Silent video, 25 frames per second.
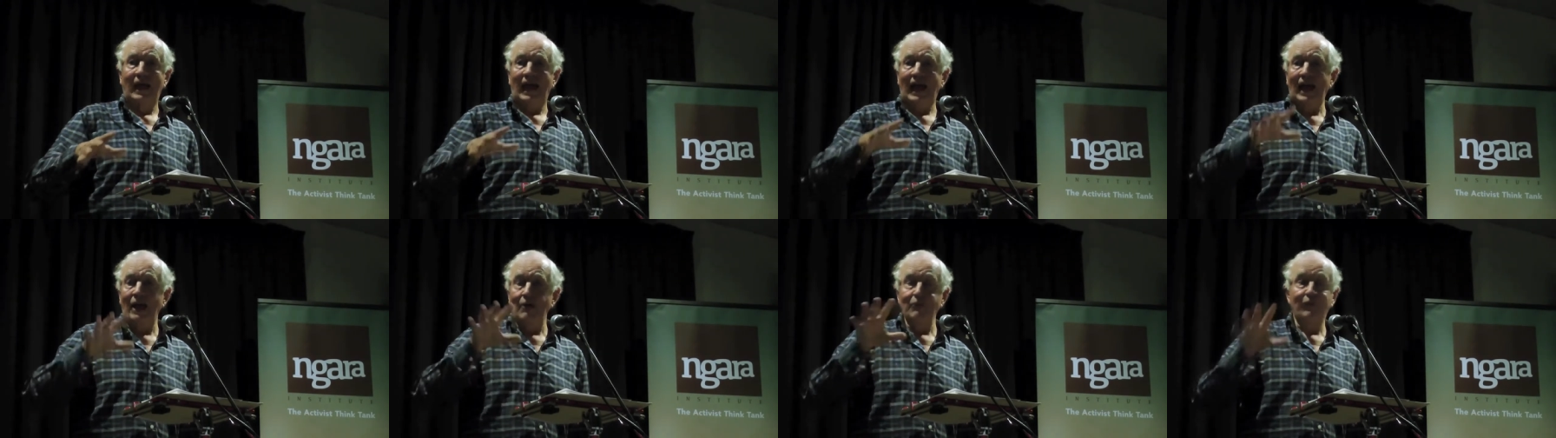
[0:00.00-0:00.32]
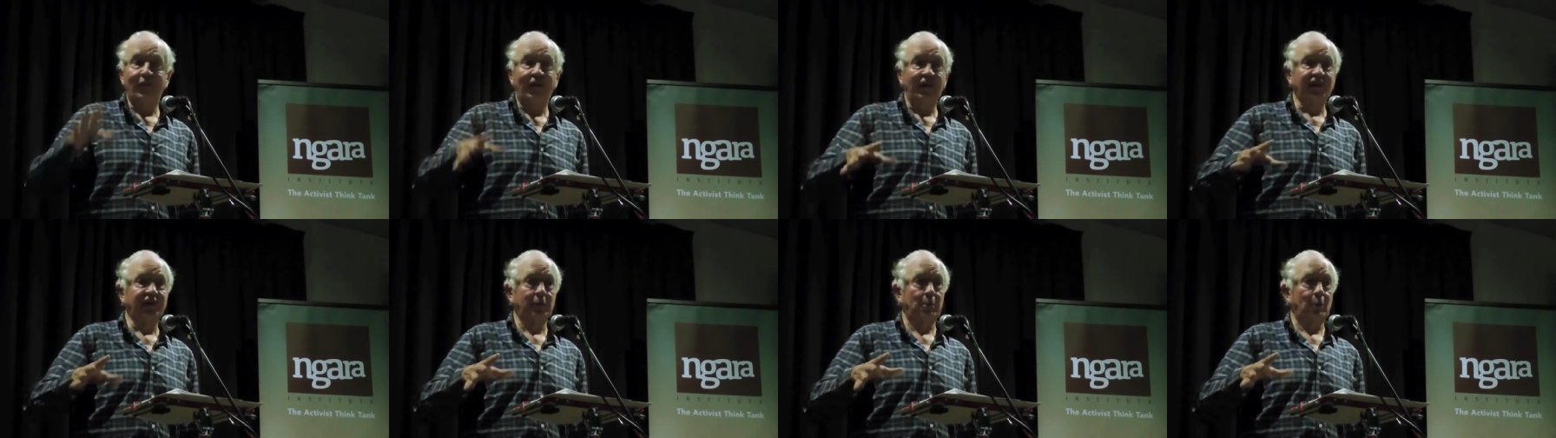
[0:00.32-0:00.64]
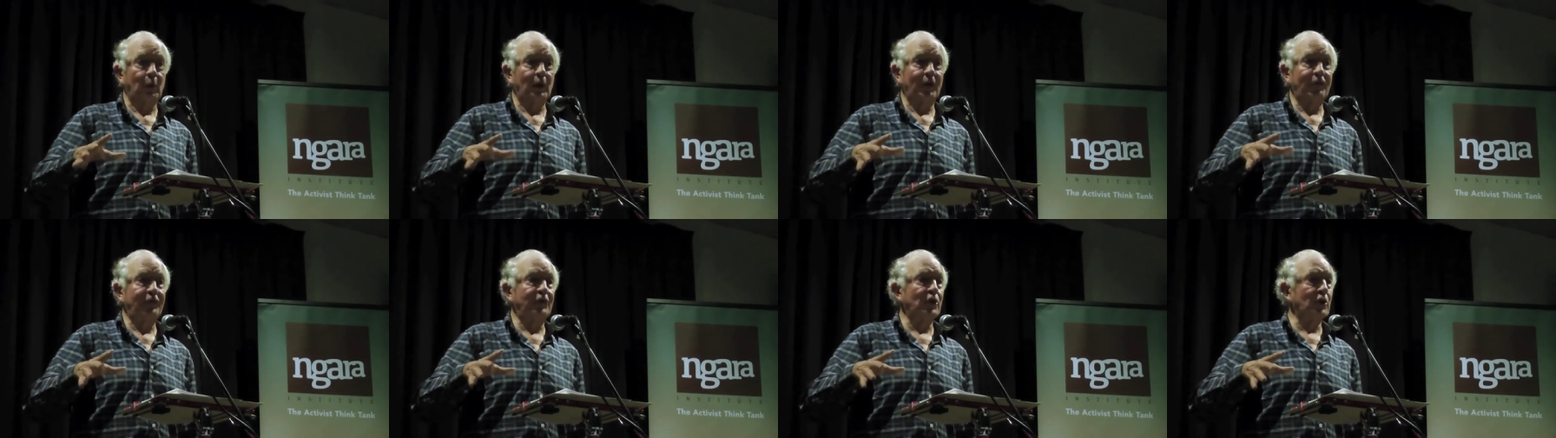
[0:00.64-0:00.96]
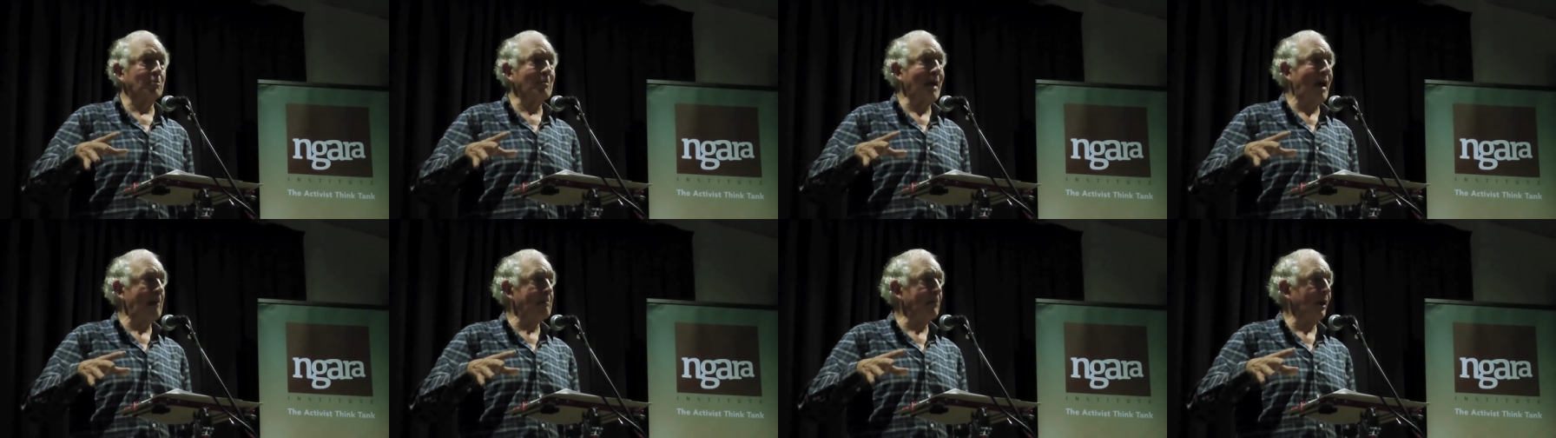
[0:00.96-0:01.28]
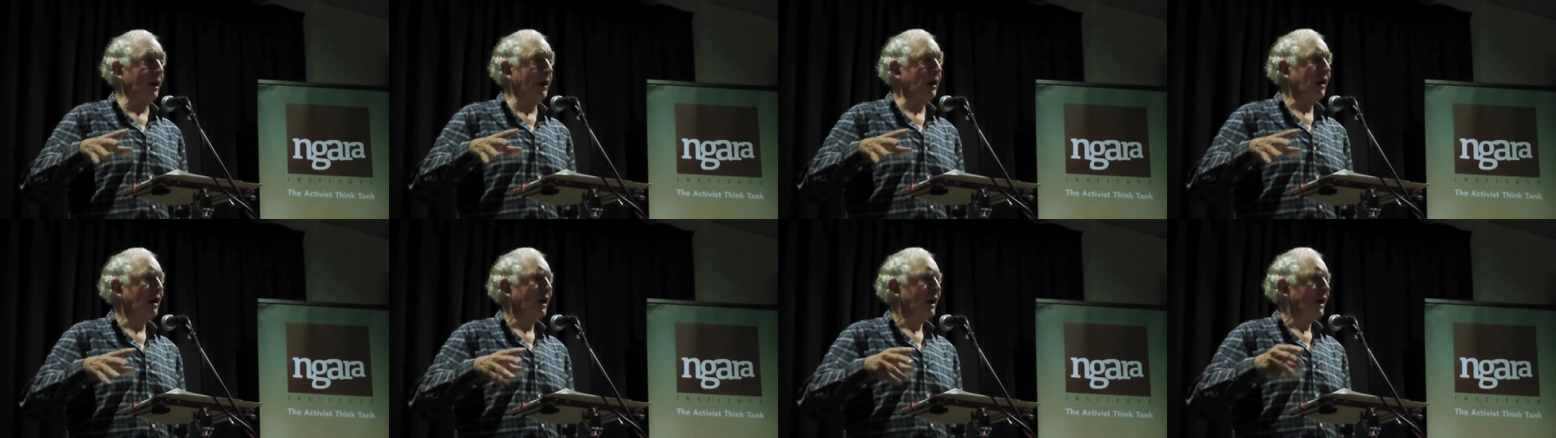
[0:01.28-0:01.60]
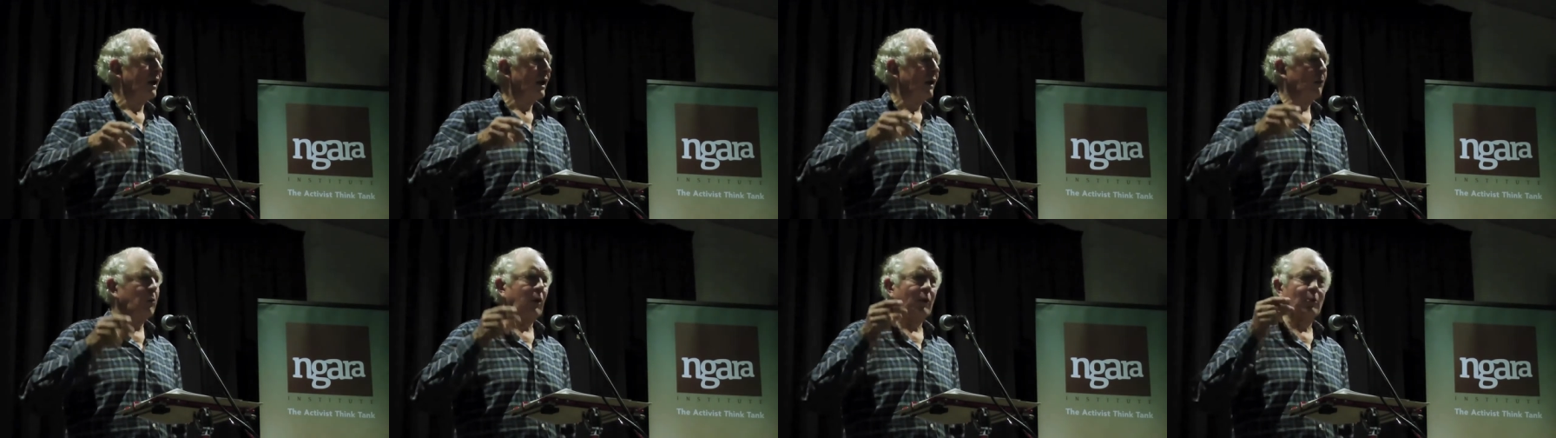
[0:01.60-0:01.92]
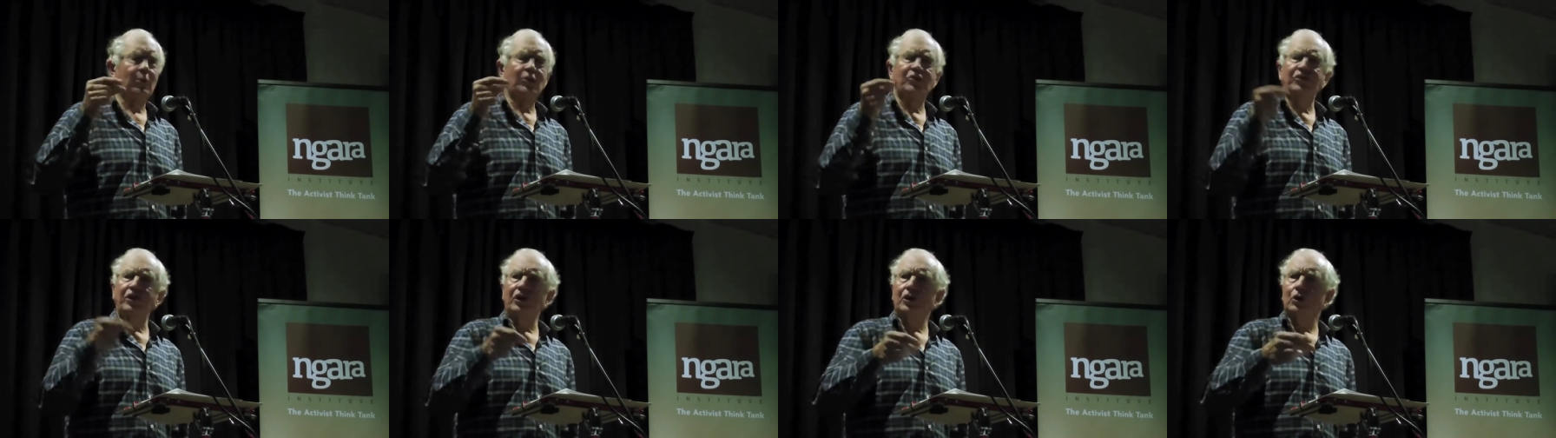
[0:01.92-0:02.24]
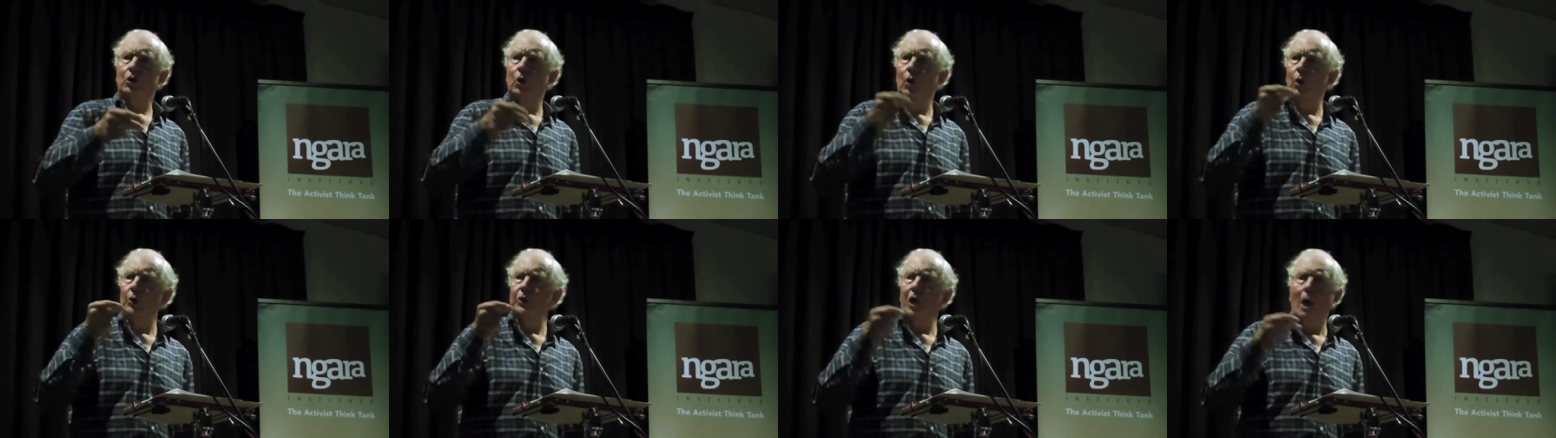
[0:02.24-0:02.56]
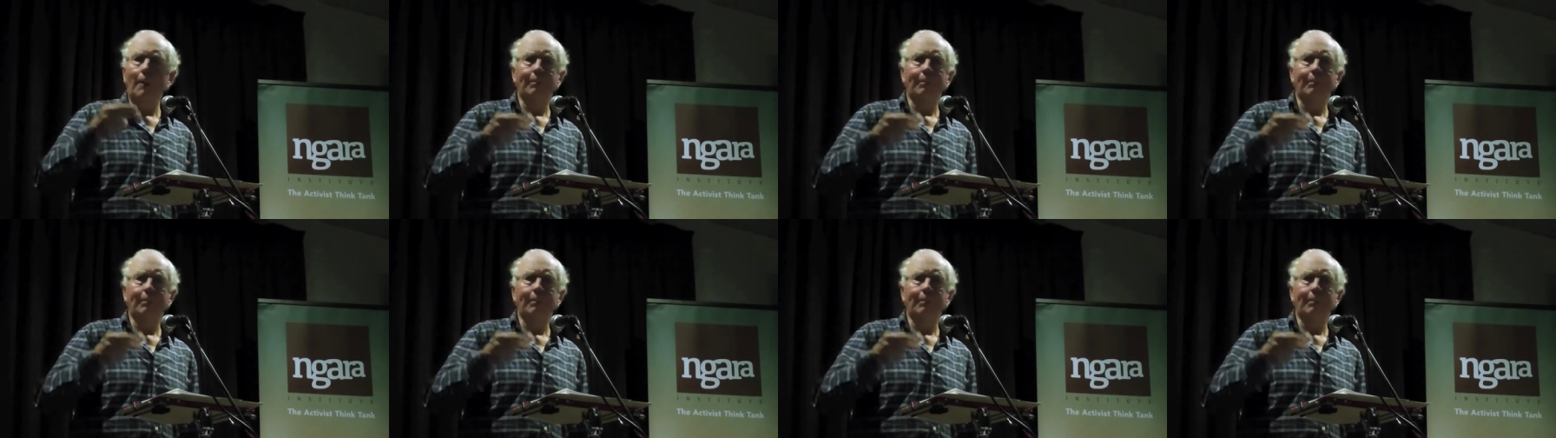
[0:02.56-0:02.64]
Invisible, if you remember, what was it called?